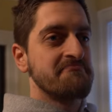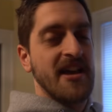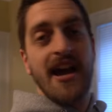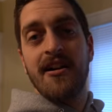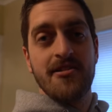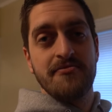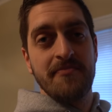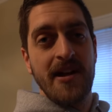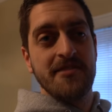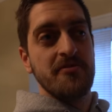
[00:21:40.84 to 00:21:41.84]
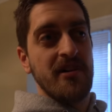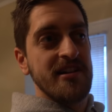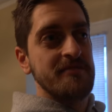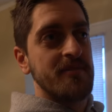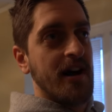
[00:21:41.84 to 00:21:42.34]
Cat uh, already went back to
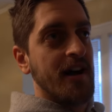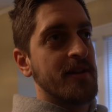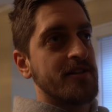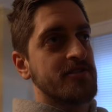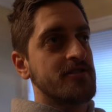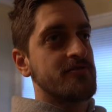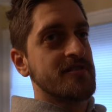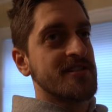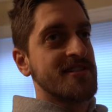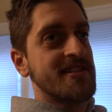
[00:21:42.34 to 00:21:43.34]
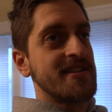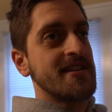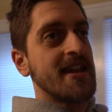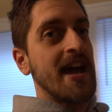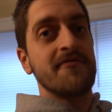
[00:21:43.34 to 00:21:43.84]
Milwaukee, but I'm actually going to
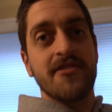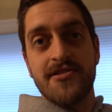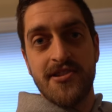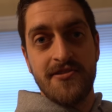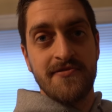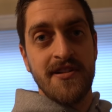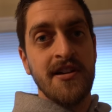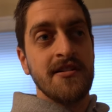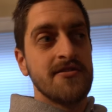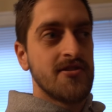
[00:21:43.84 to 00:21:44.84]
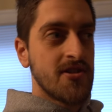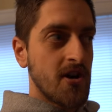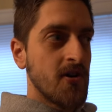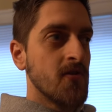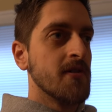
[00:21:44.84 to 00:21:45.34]
see Cat very soon.
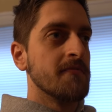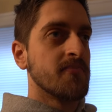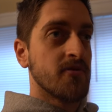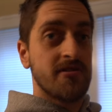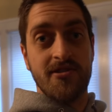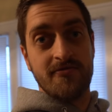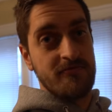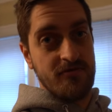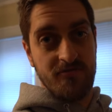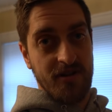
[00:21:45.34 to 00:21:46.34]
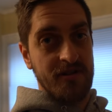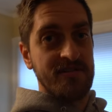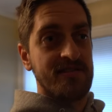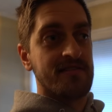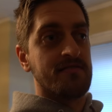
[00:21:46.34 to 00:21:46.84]
So pretty soon, you'll probably
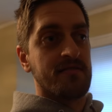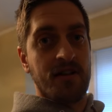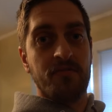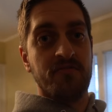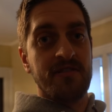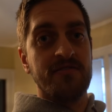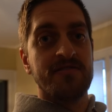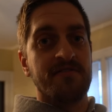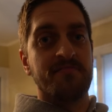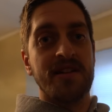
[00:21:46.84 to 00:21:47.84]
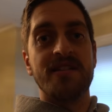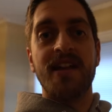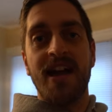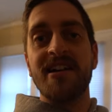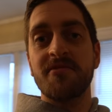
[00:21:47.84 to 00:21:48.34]
be seeing a couple of videos of me and
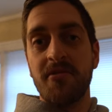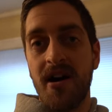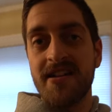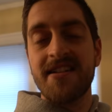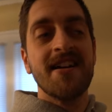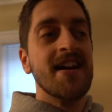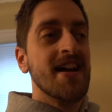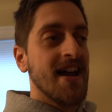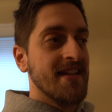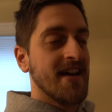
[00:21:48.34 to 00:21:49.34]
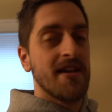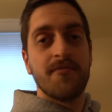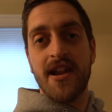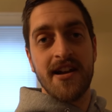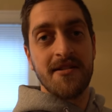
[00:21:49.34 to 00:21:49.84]
Kat in Milwaukee. And then
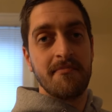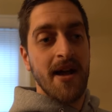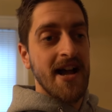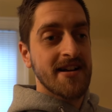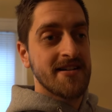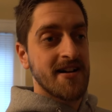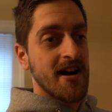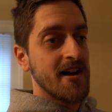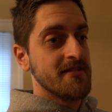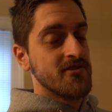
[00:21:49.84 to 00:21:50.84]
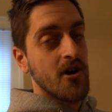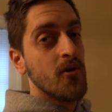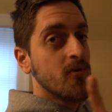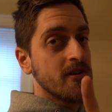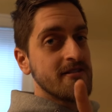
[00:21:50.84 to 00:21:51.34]
when I come back, uh,
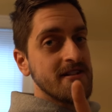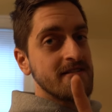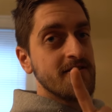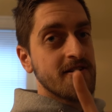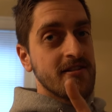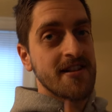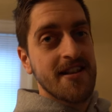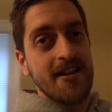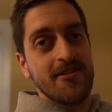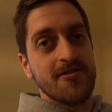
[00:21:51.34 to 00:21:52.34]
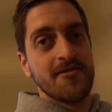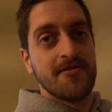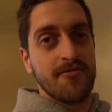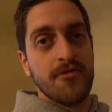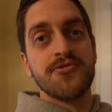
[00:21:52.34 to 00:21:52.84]
don't worry, you're going to get your
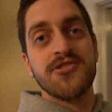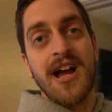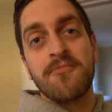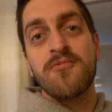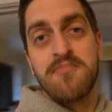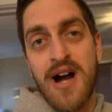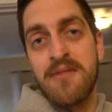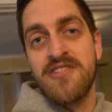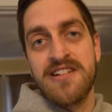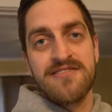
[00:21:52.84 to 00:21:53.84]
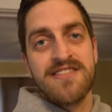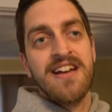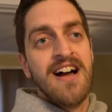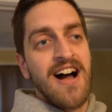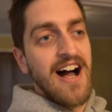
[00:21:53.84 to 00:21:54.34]
grocery shopping with mom videos.
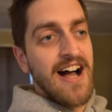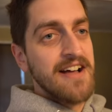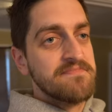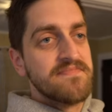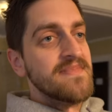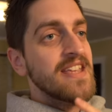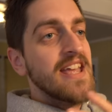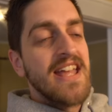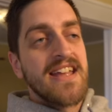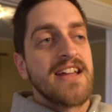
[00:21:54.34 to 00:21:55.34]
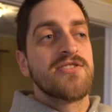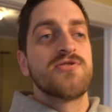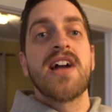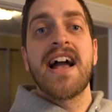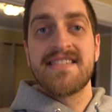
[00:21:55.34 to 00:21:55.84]
Uh, in case
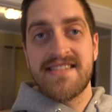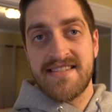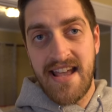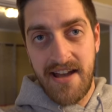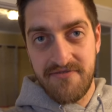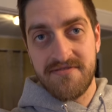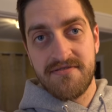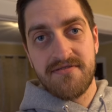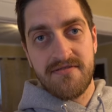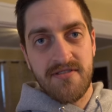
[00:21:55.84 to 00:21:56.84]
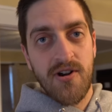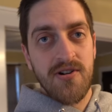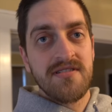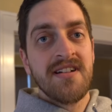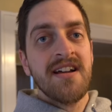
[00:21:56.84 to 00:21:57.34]
you guys haven't
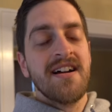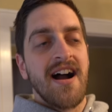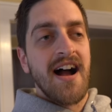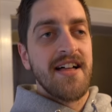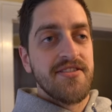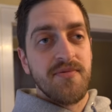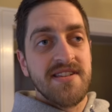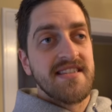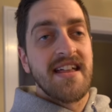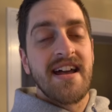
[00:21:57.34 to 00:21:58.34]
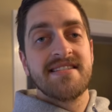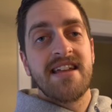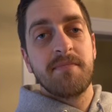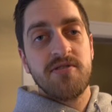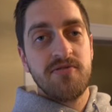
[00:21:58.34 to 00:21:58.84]
heard, uh, the reason that I
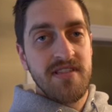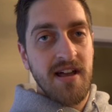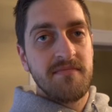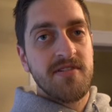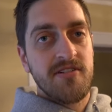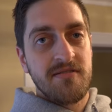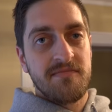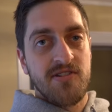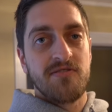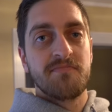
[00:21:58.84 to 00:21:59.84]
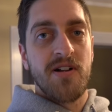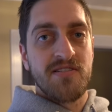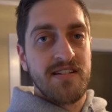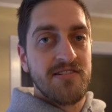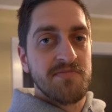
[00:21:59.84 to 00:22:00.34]
stopped doing them during certain parts
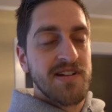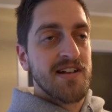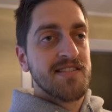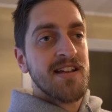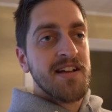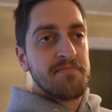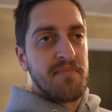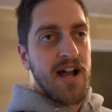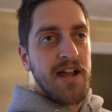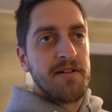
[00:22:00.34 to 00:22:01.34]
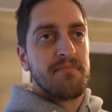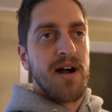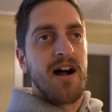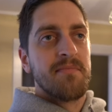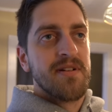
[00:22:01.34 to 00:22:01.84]
of the year is because my
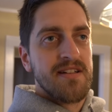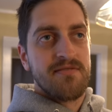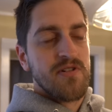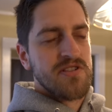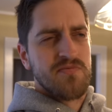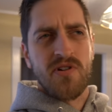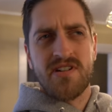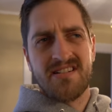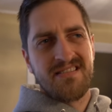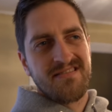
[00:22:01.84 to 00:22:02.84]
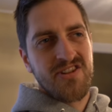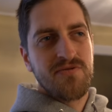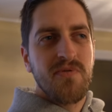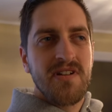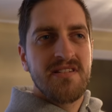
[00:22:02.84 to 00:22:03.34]
mom was working.
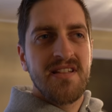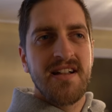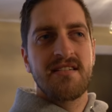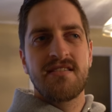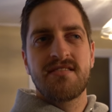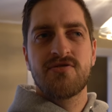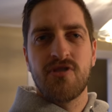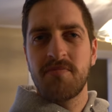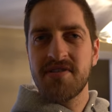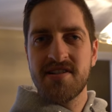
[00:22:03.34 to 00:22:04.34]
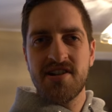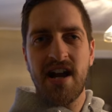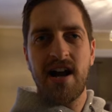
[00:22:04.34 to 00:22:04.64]
She's working like triple digit